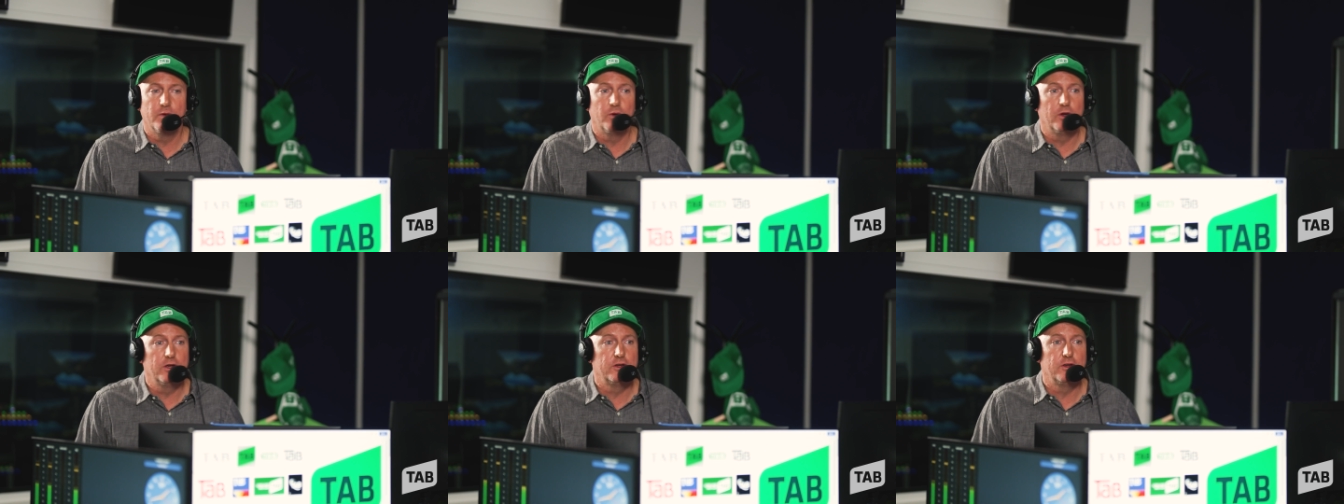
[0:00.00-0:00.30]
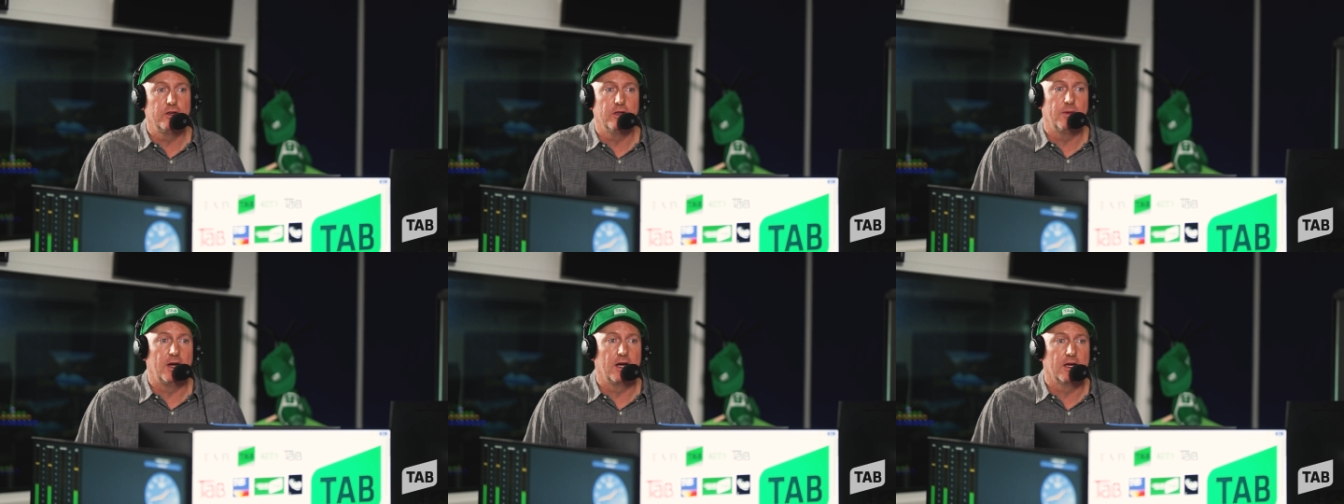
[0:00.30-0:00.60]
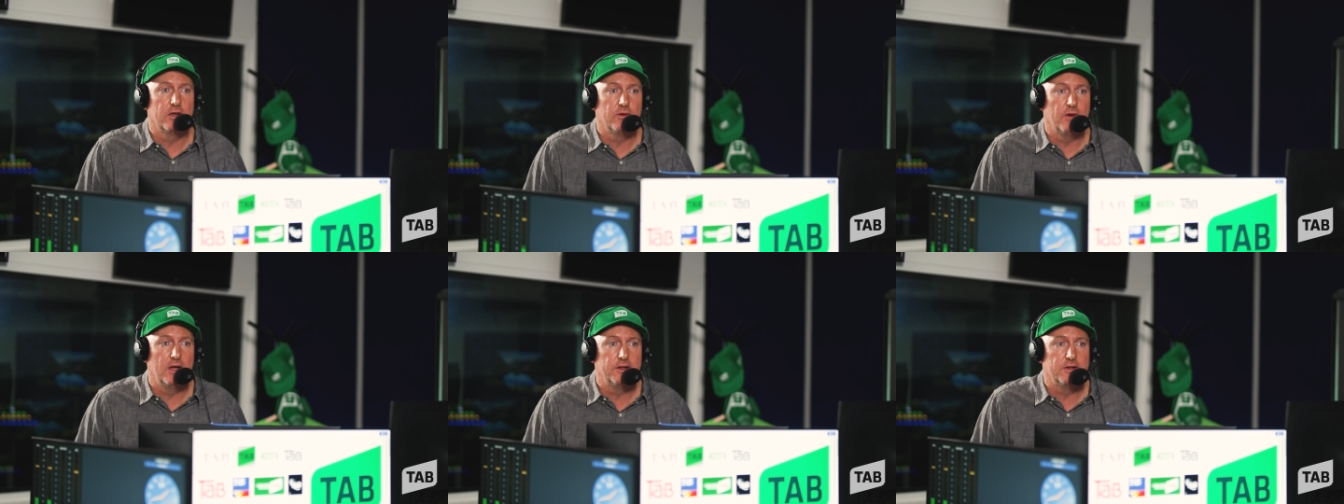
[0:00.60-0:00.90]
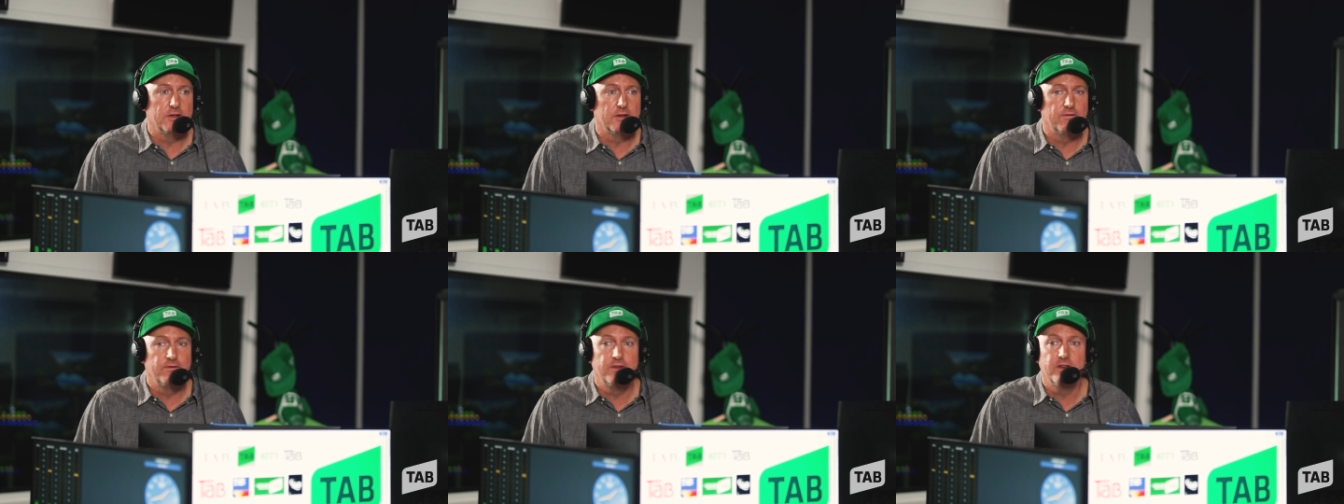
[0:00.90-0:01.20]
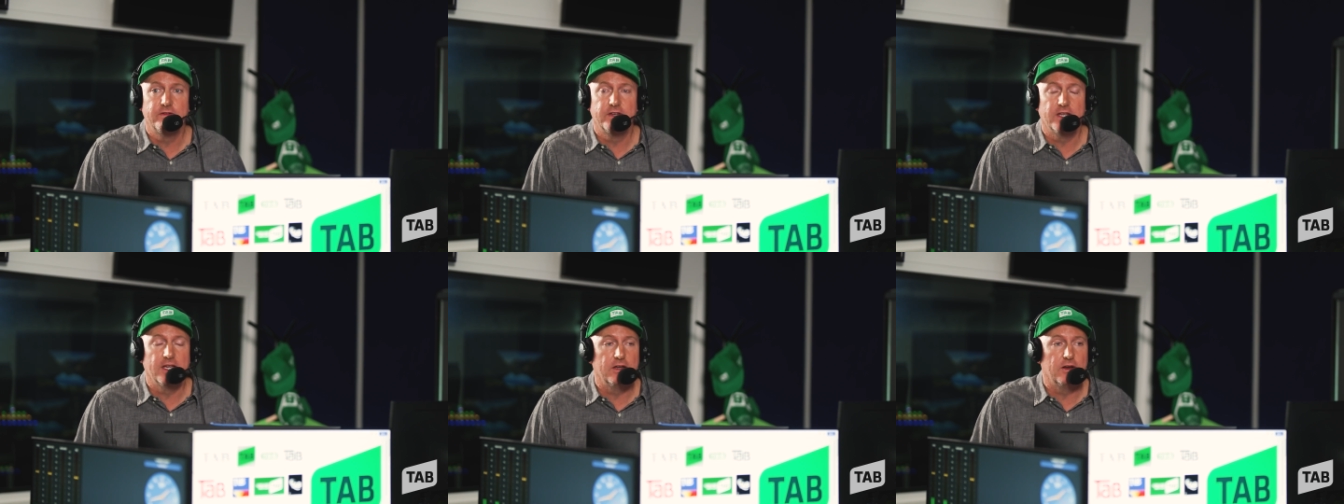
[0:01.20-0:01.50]
want to do your market to
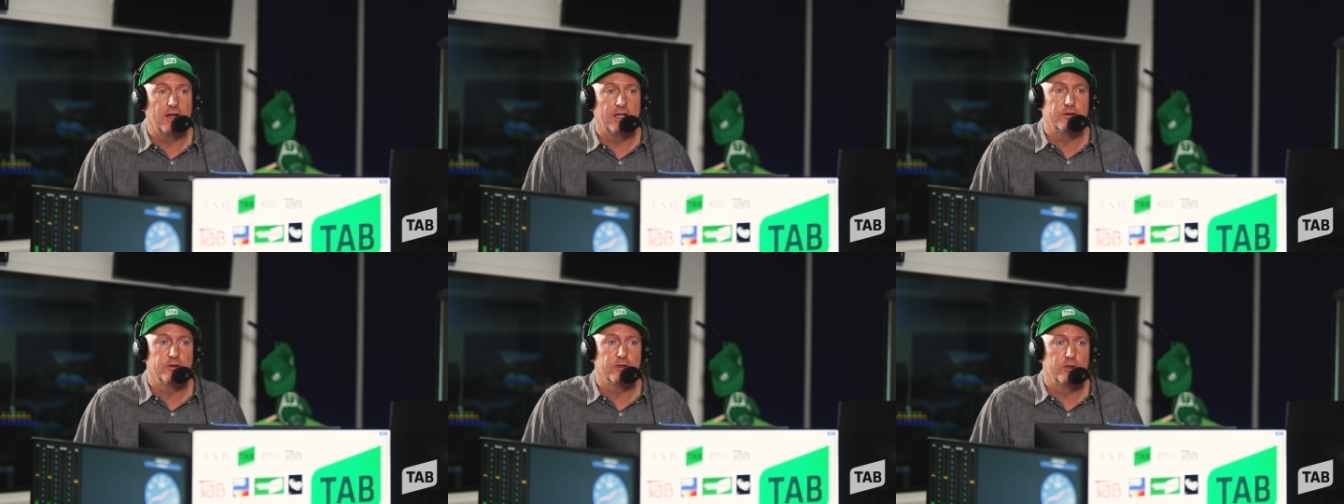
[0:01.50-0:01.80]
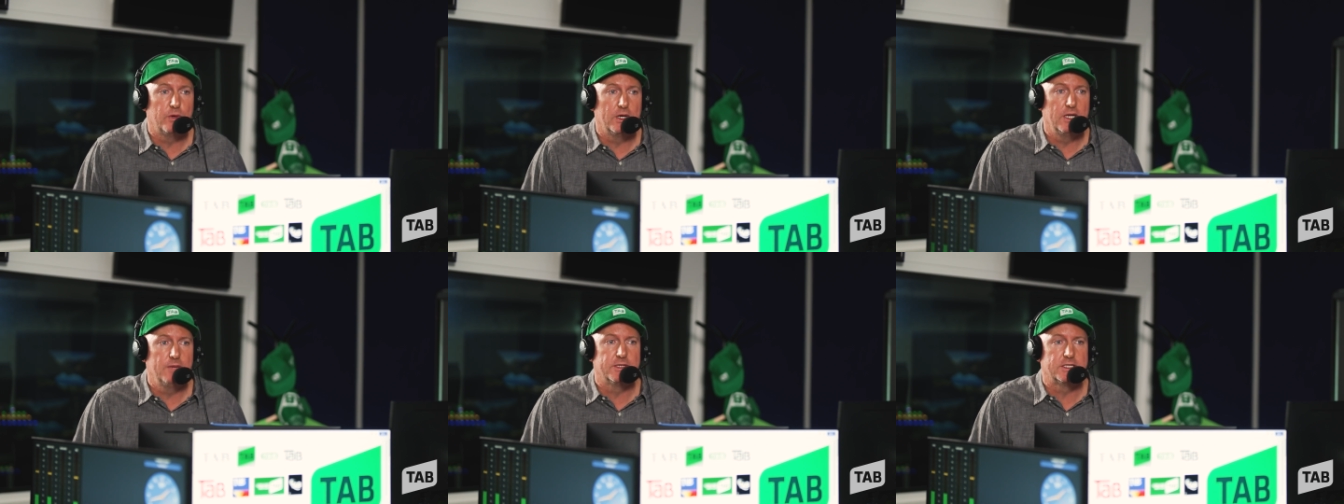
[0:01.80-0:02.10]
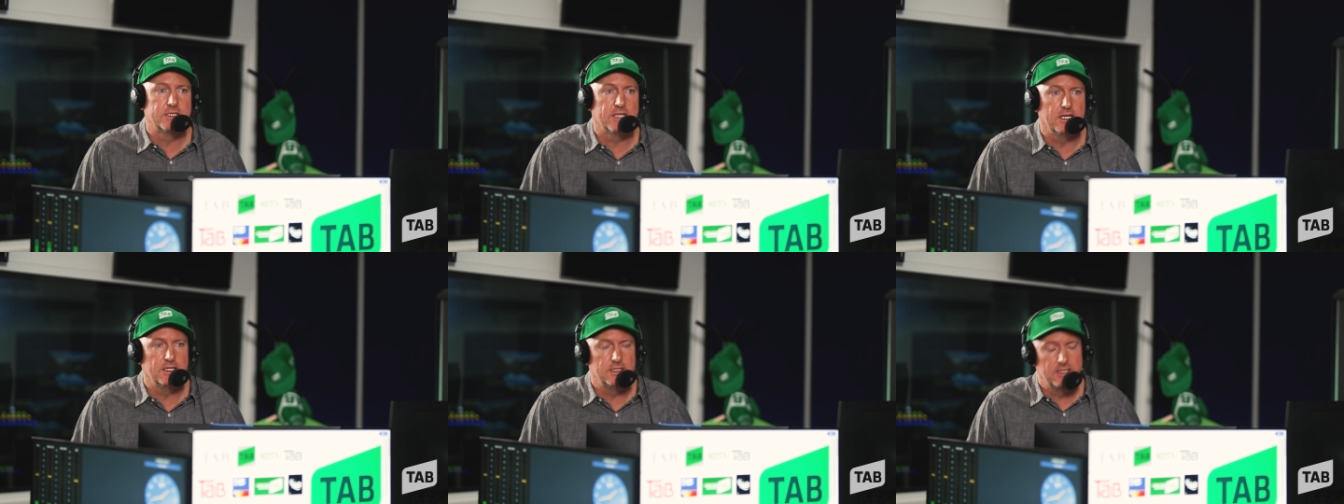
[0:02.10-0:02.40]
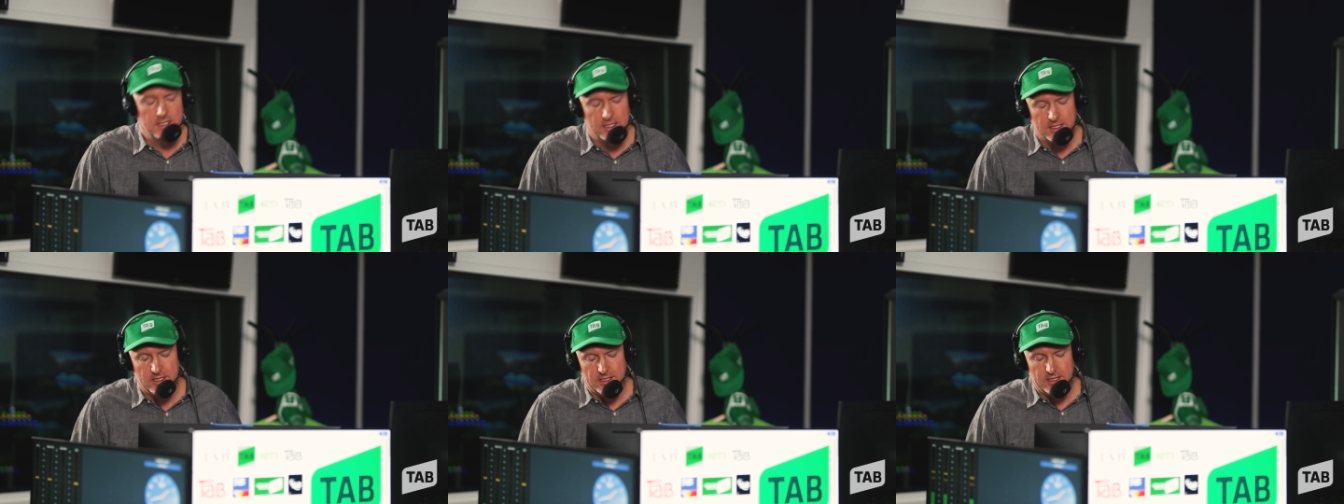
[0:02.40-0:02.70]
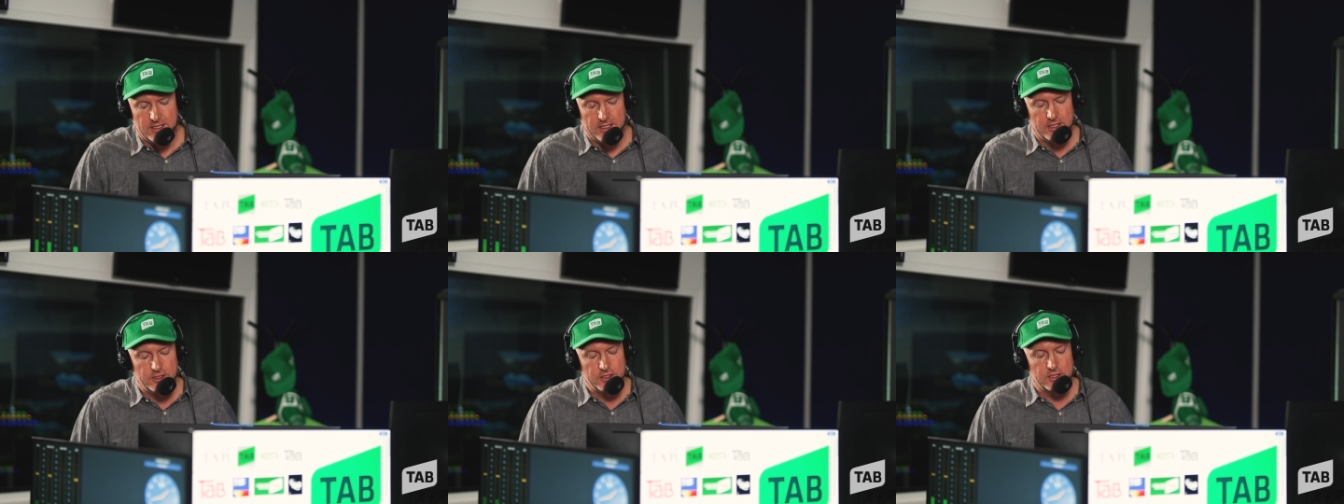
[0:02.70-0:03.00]
115 or 120%,
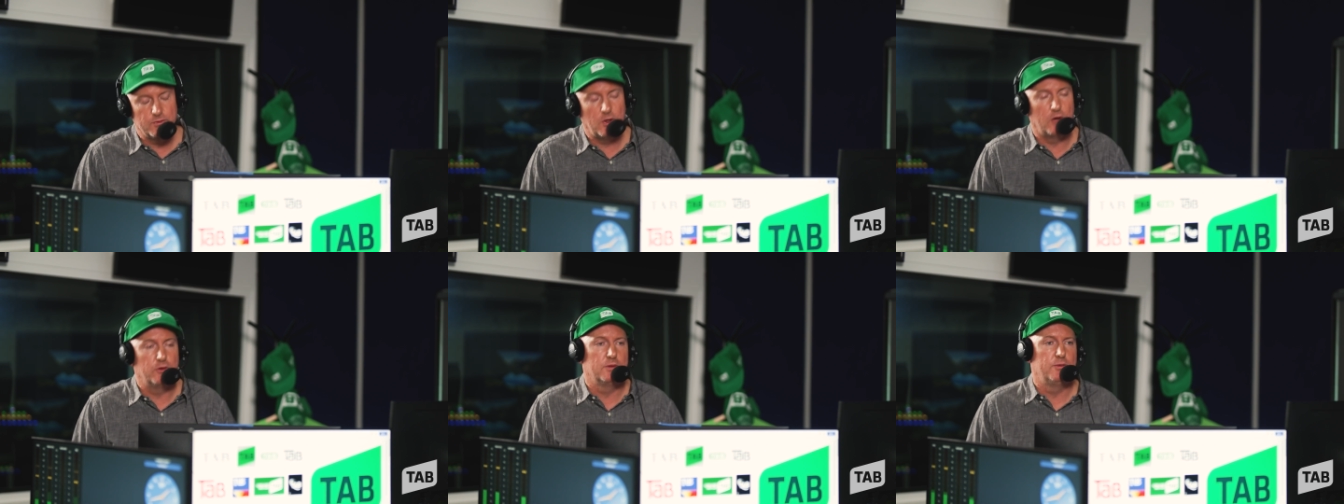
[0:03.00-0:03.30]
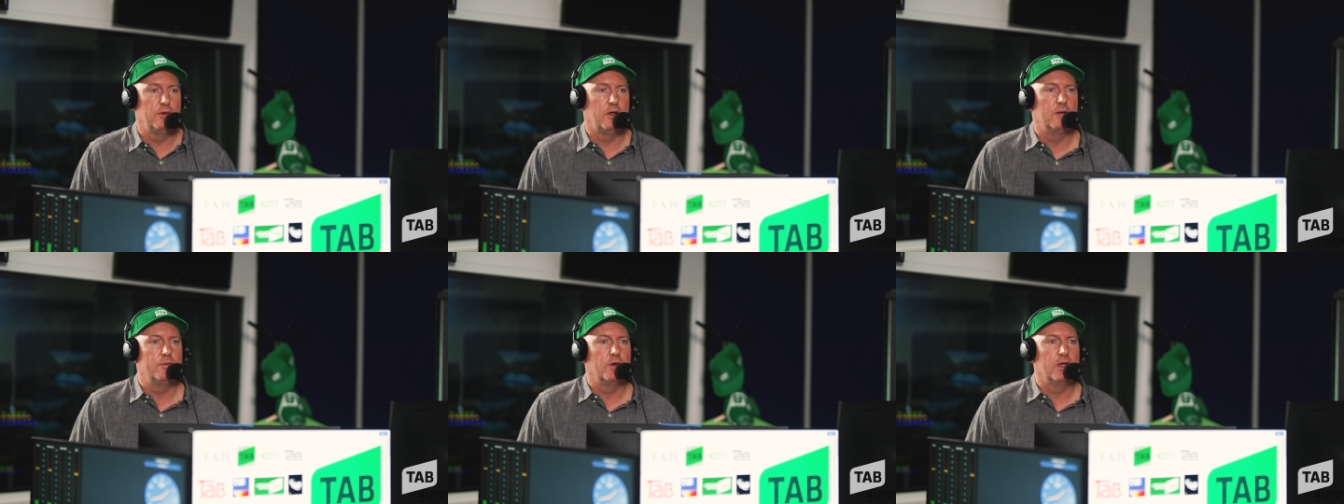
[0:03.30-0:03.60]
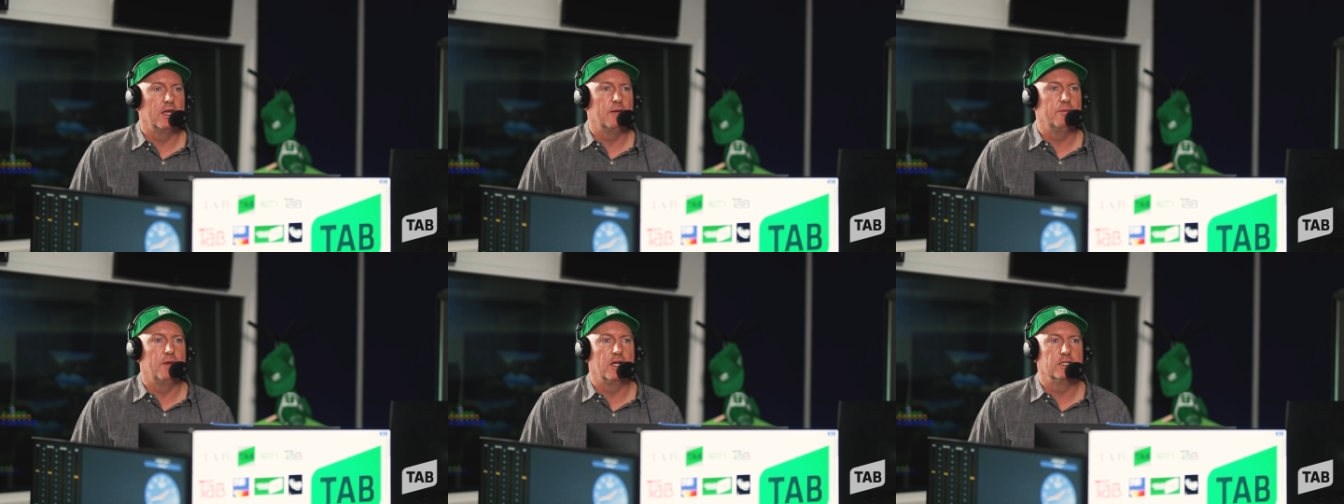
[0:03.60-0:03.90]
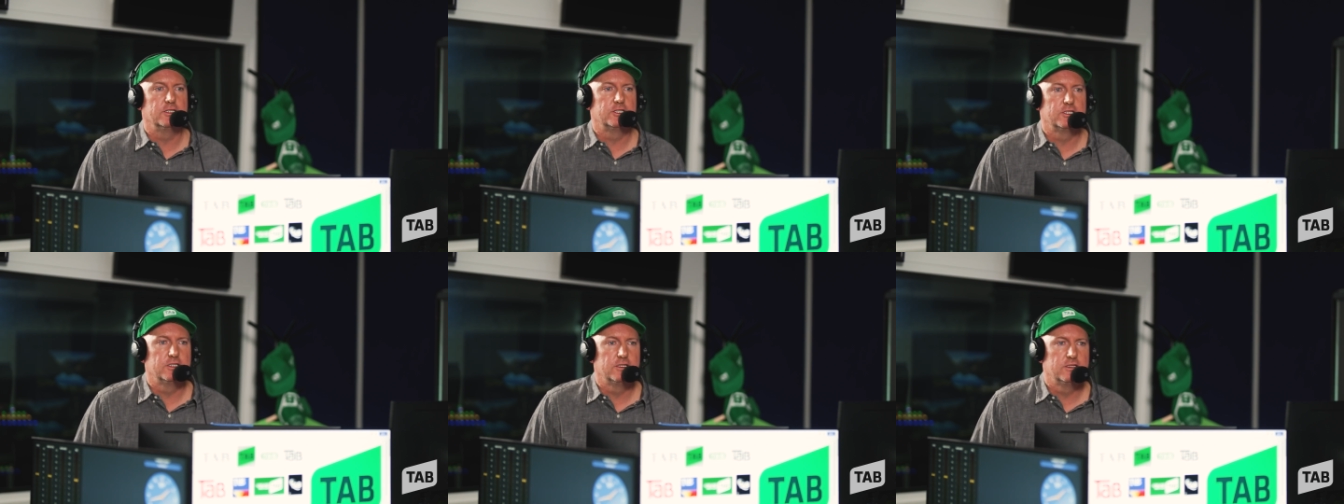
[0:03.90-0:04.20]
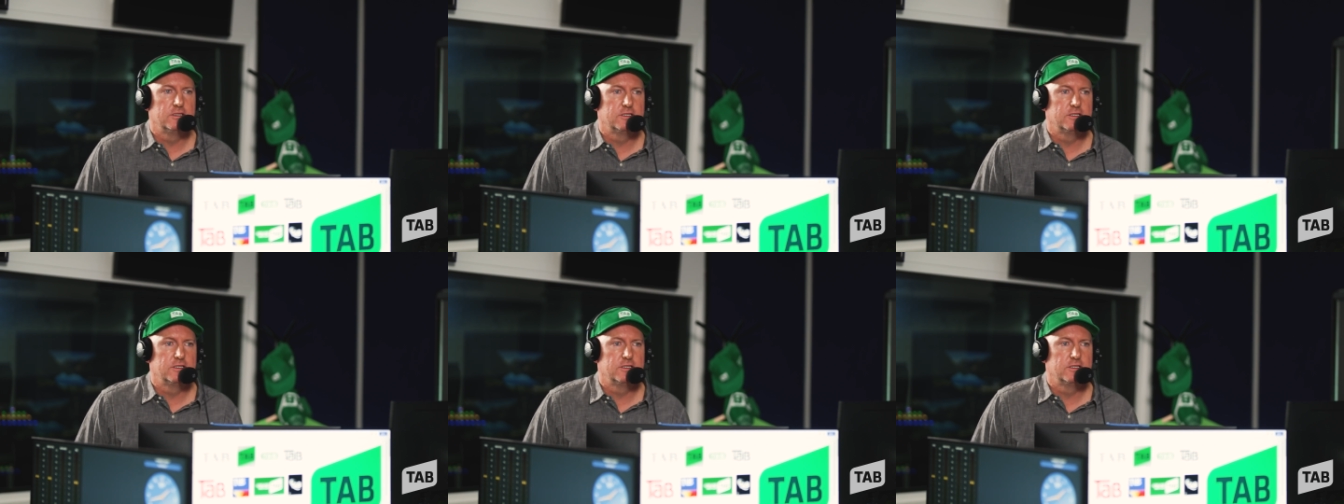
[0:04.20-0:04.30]
you just multiply it by that much.